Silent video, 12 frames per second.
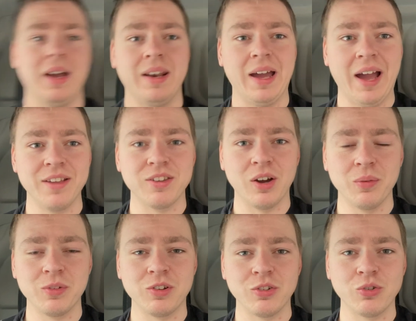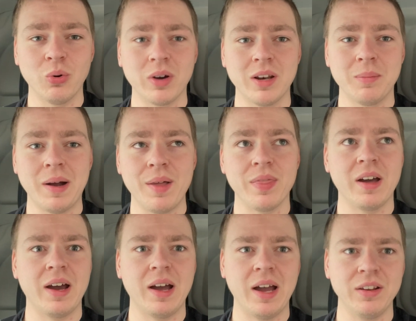And as I was just talking about
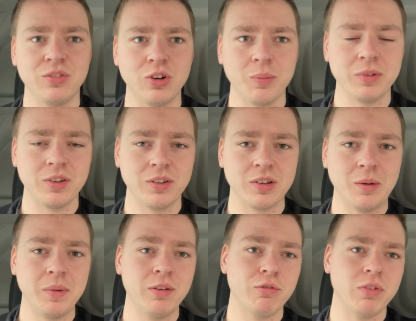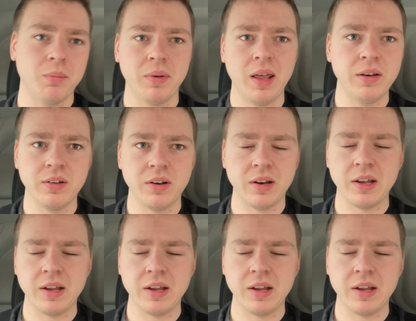that, a job has just come in from London.